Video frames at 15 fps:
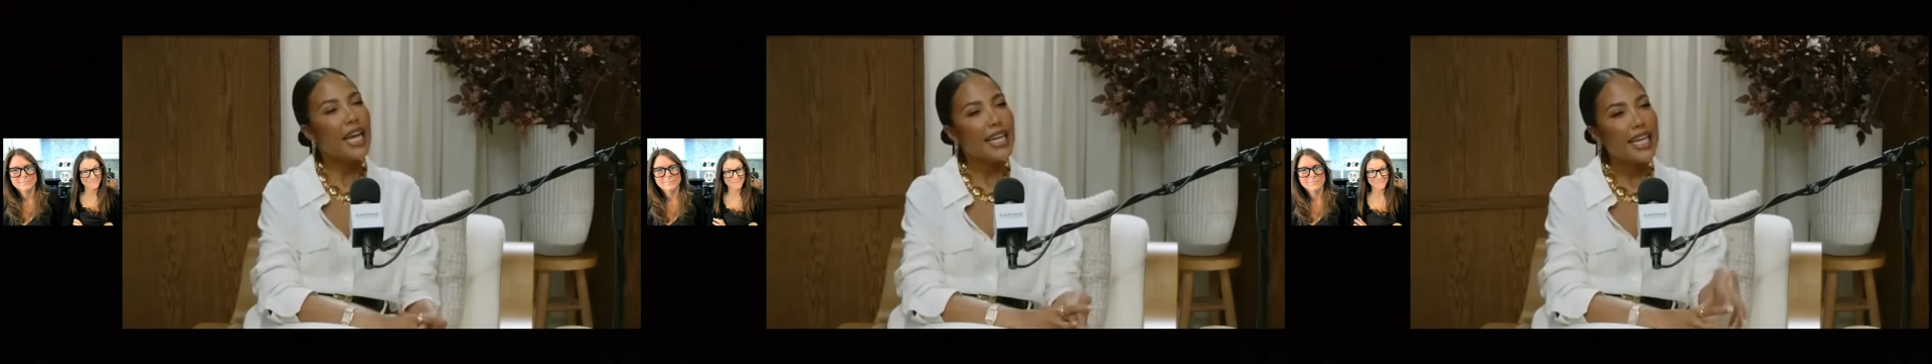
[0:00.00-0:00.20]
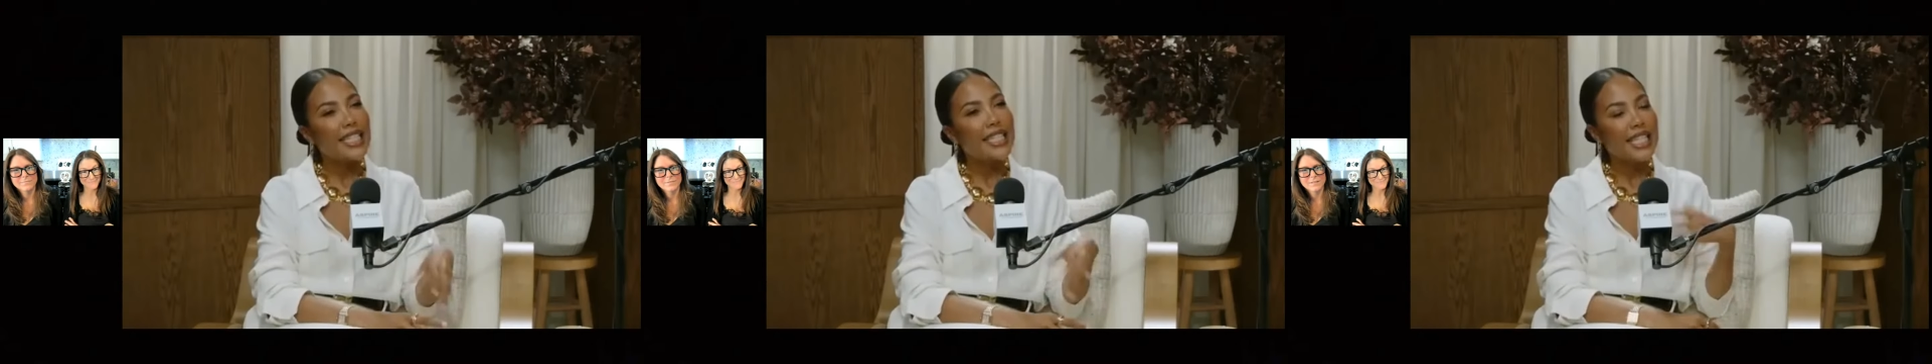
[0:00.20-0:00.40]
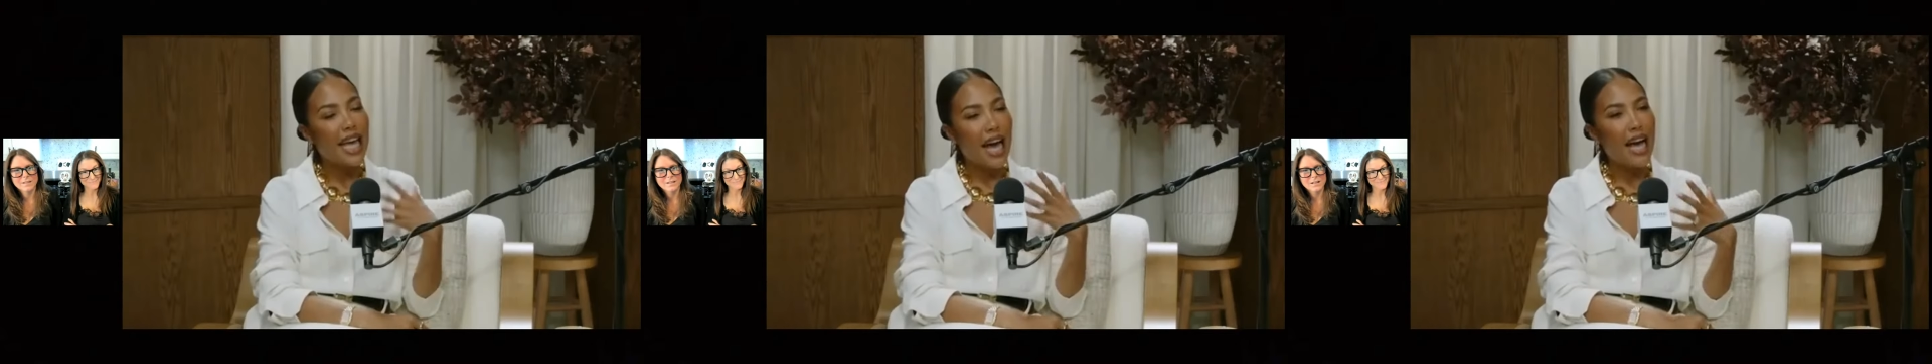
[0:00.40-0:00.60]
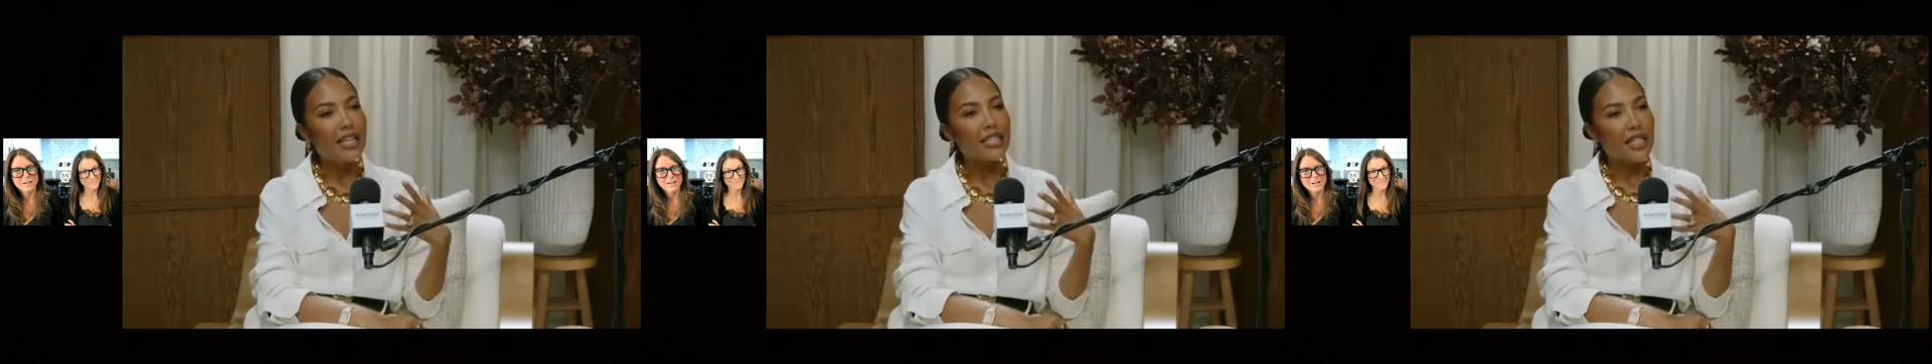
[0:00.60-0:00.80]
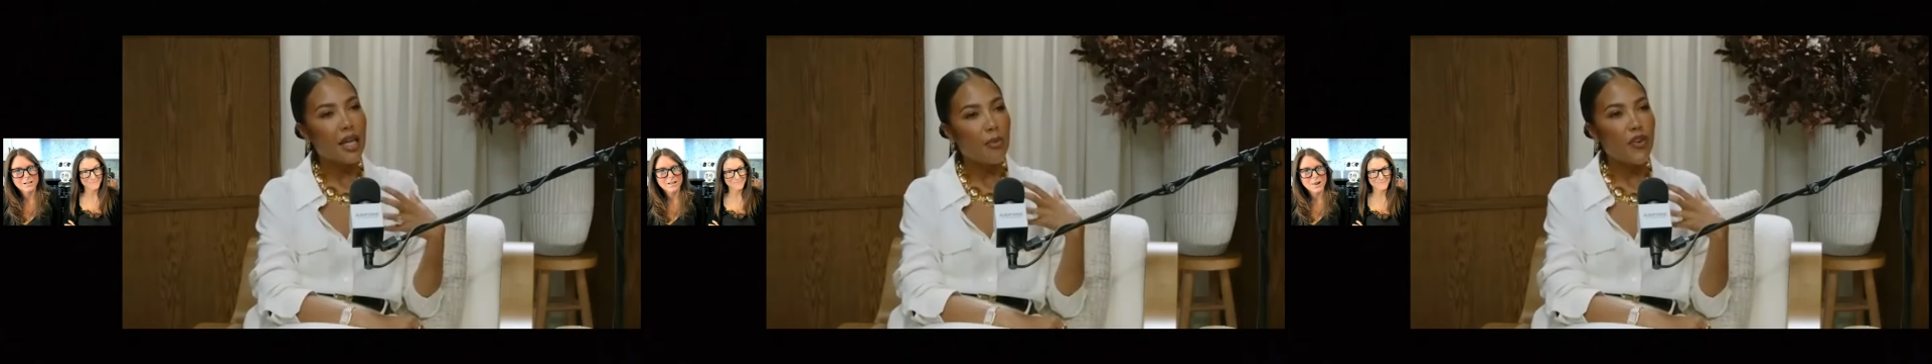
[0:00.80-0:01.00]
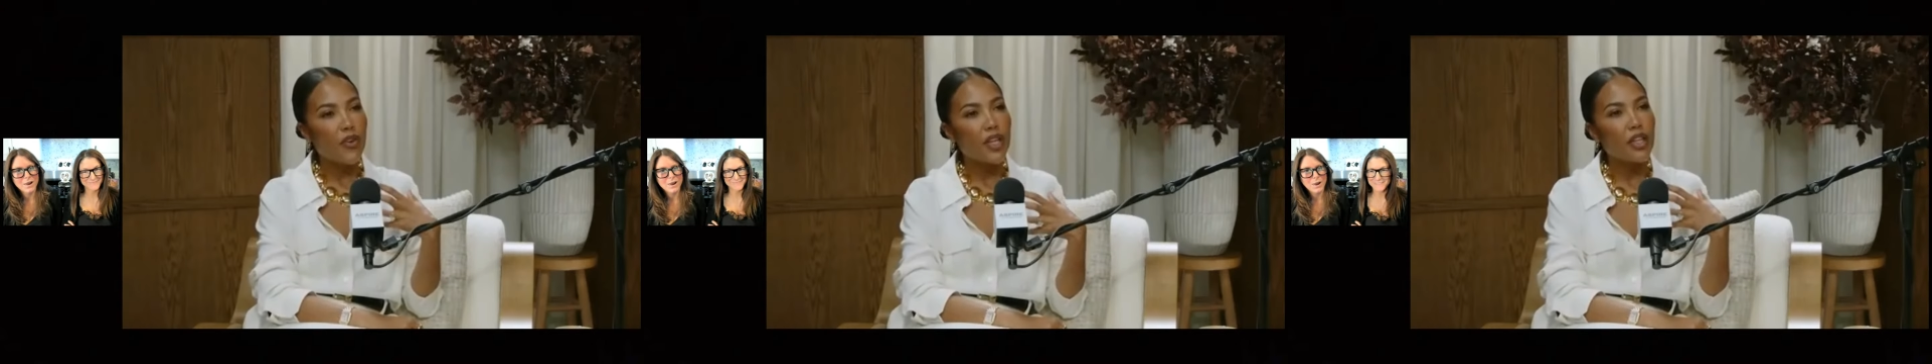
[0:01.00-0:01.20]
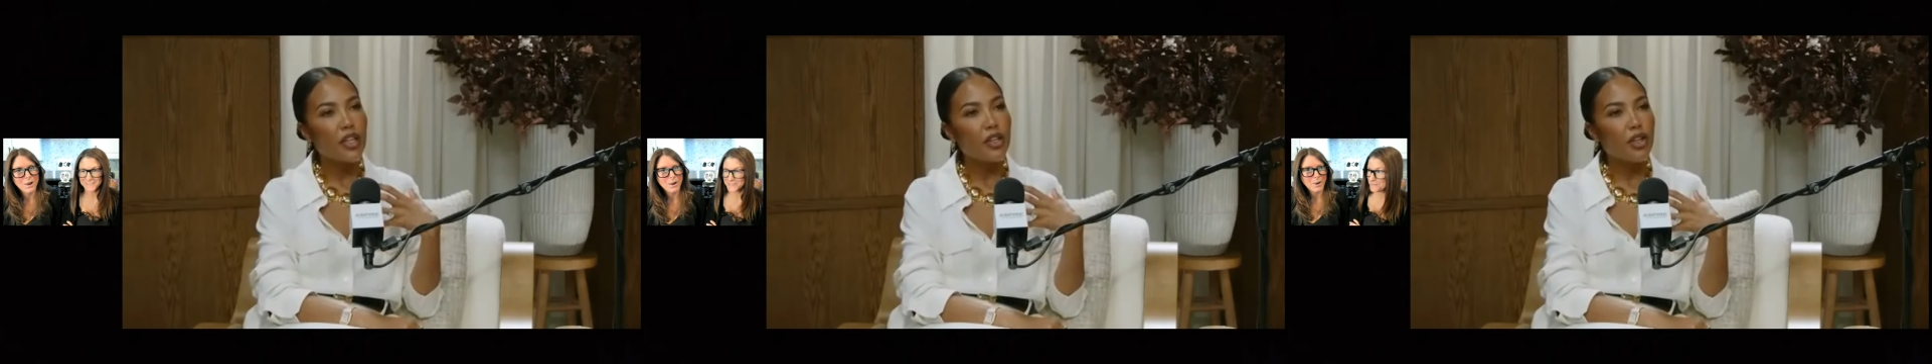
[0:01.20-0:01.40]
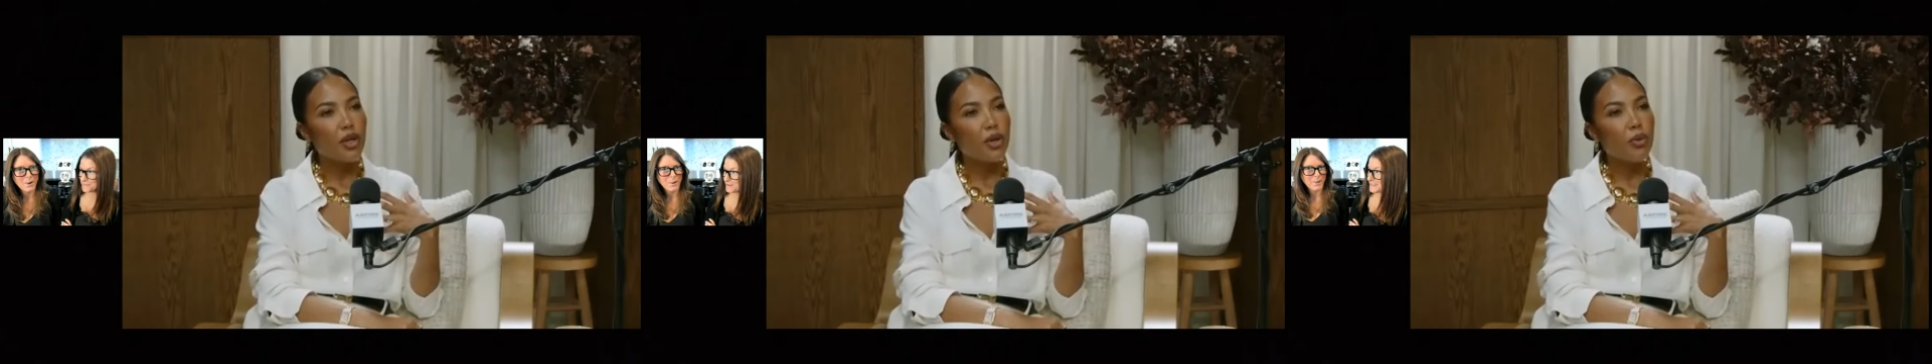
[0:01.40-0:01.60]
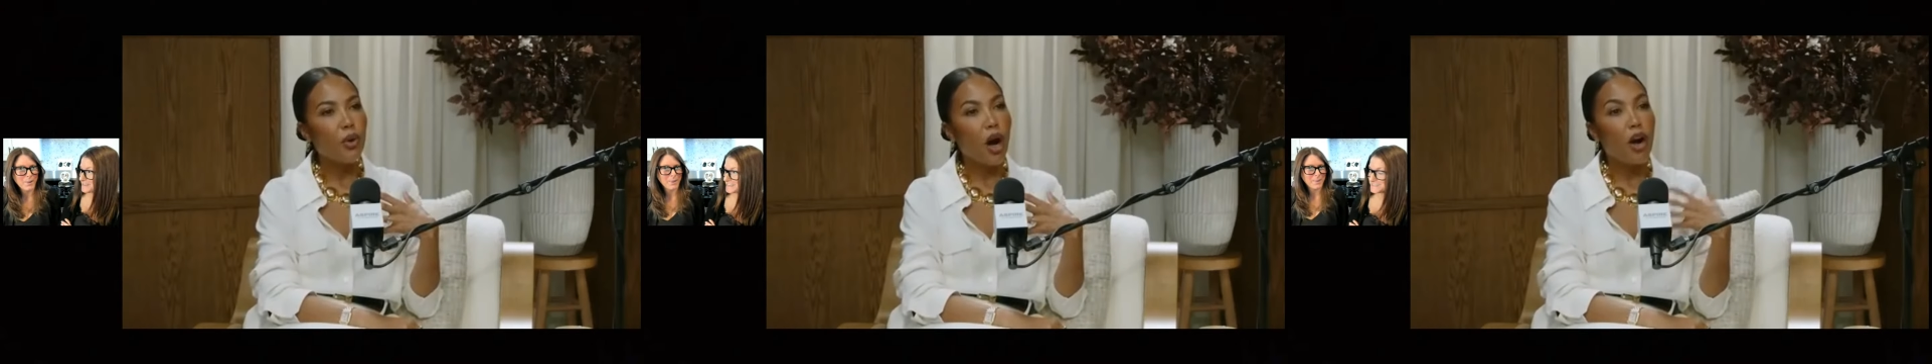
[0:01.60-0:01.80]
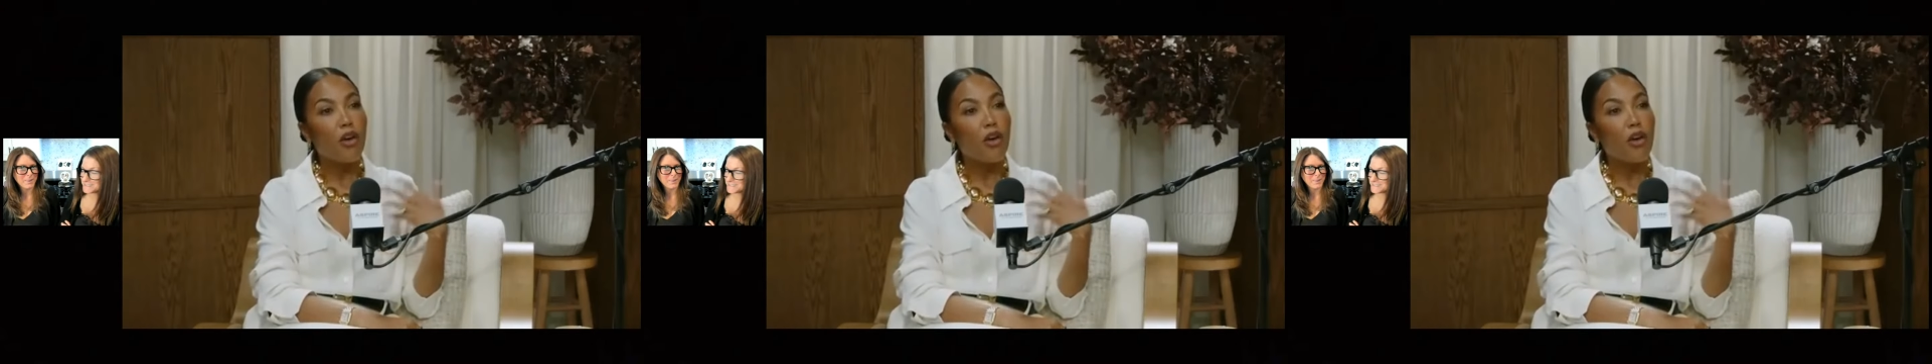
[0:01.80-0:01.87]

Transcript: like, is that something that you